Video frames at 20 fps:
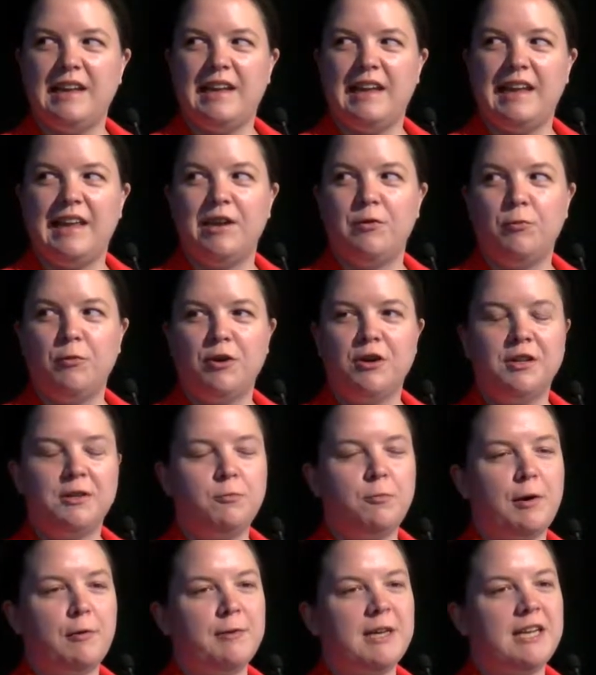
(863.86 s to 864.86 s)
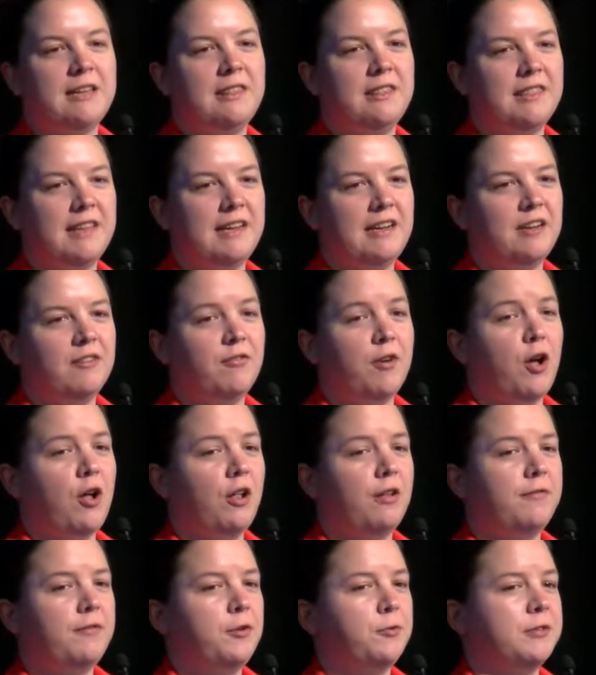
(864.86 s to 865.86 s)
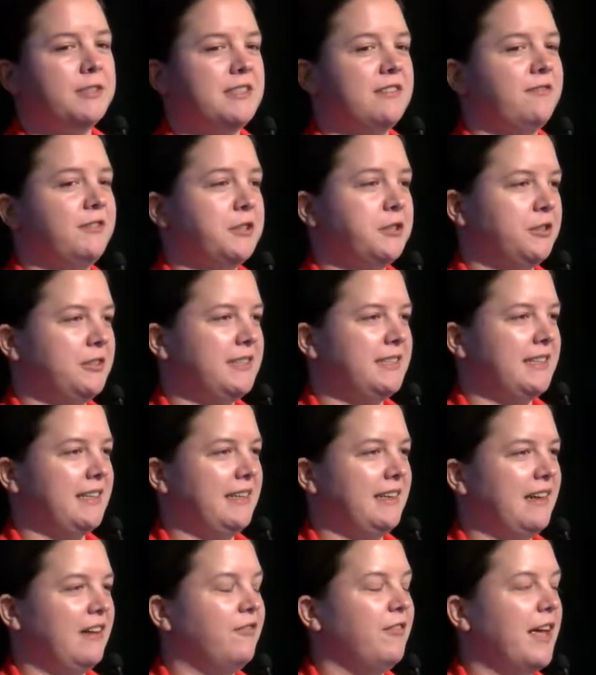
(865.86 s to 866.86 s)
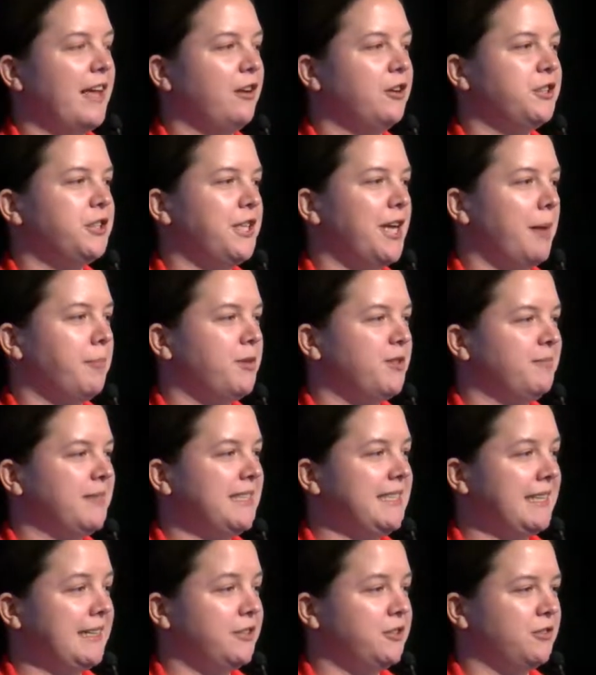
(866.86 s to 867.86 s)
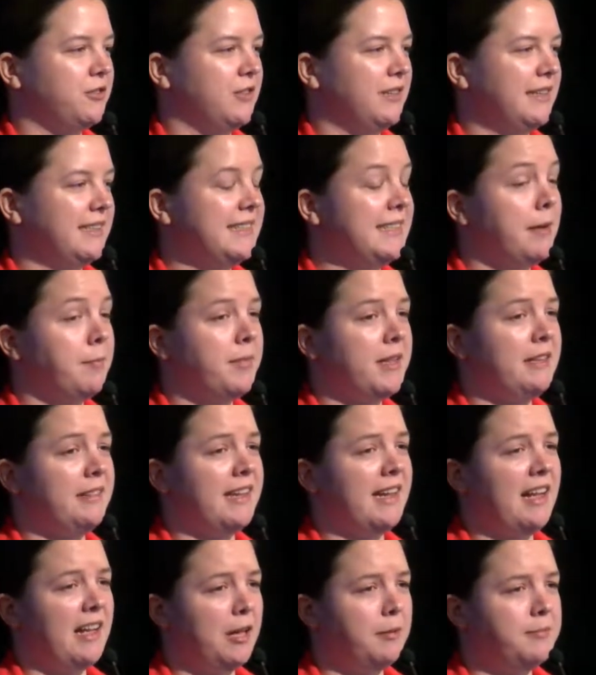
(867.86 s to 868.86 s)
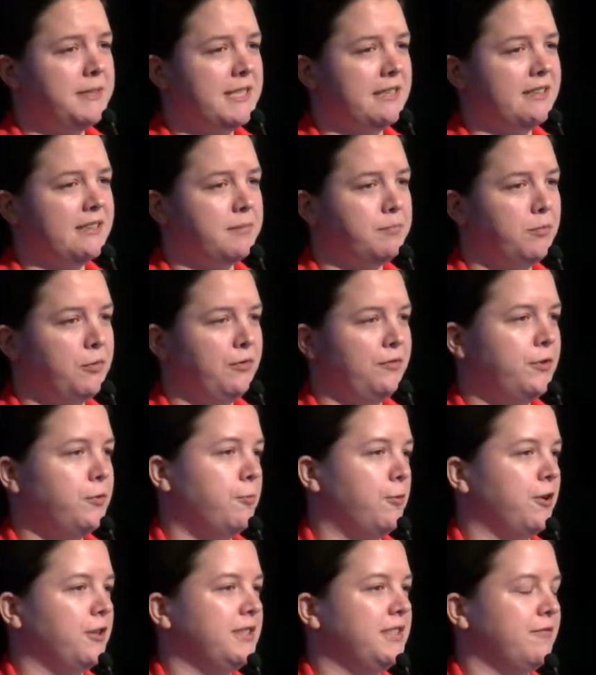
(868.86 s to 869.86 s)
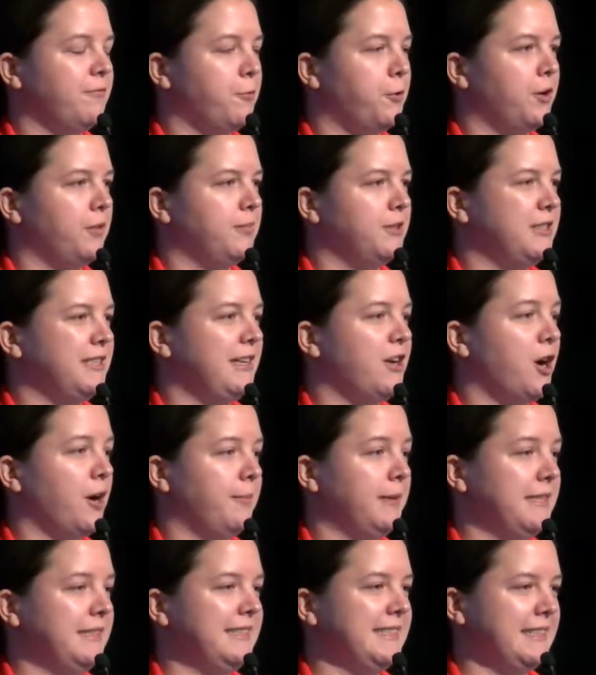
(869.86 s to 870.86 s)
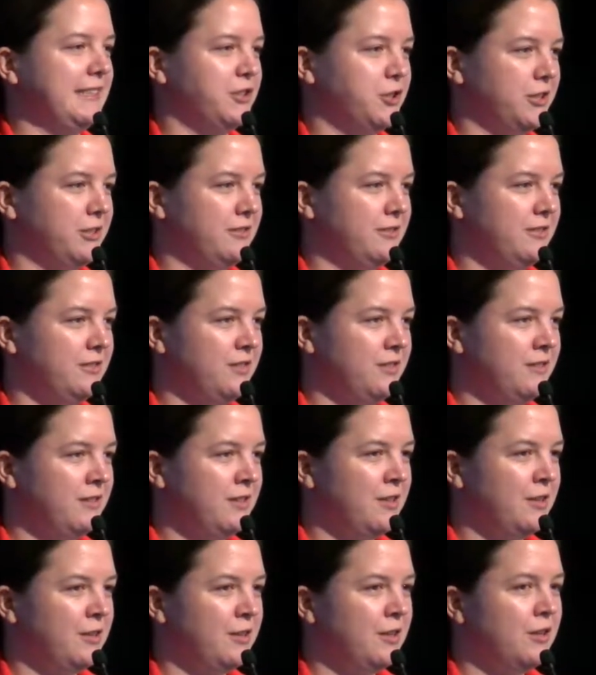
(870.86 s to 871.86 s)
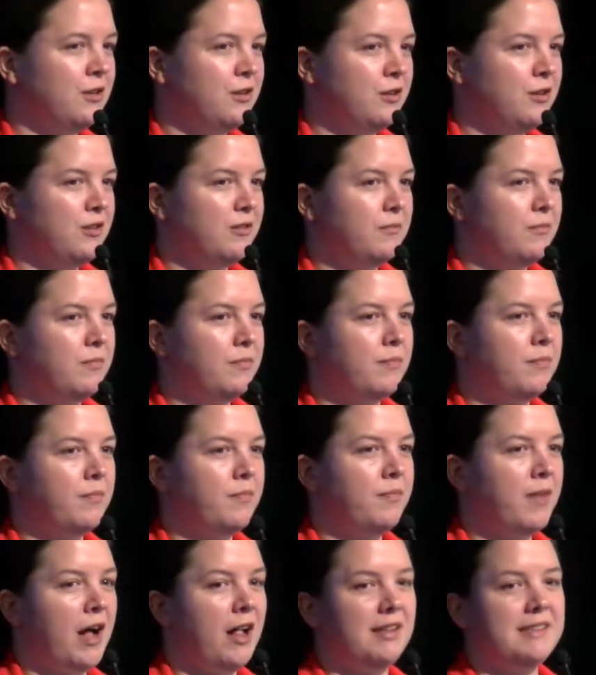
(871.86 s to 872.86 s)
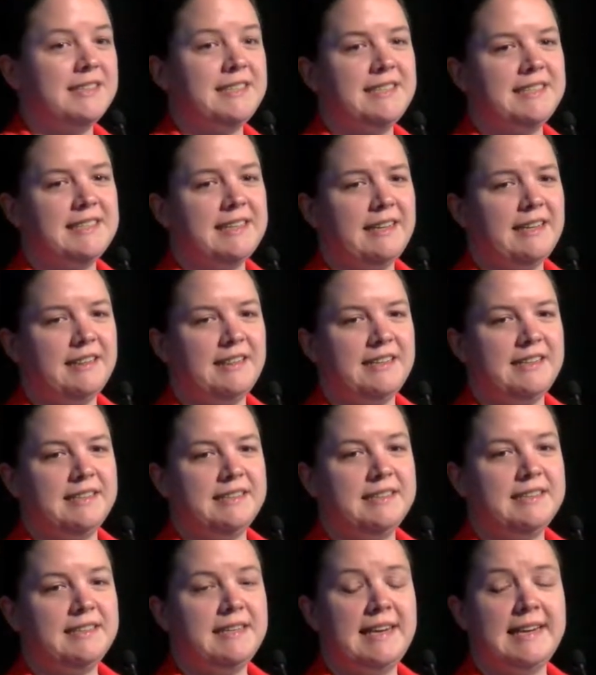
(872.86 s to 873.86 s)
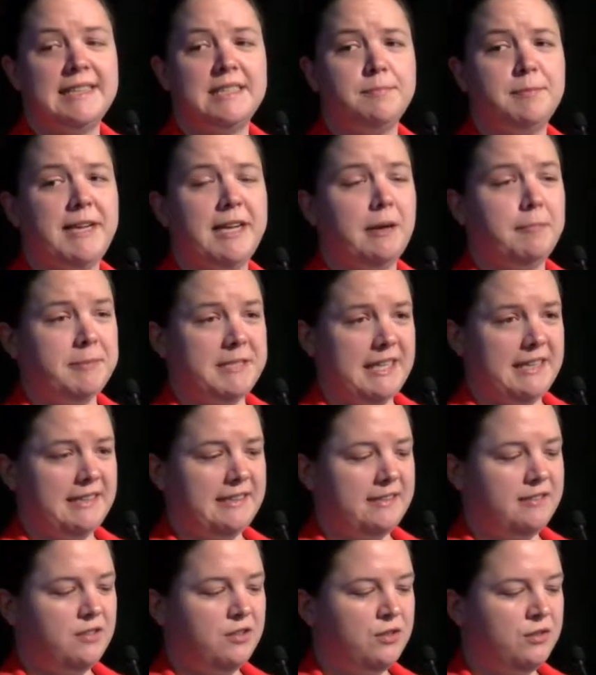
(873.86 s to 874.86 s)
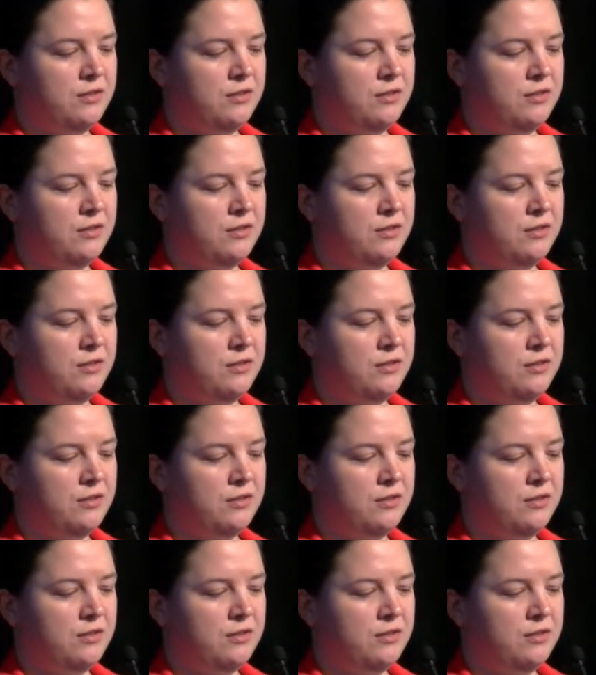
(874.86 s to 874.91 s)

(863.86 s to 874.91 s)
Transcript: In a world where we can think of all fuels efficiency, of energy optimization, as something that helps us move towards affordable decarbonization, policies like these need to be updated.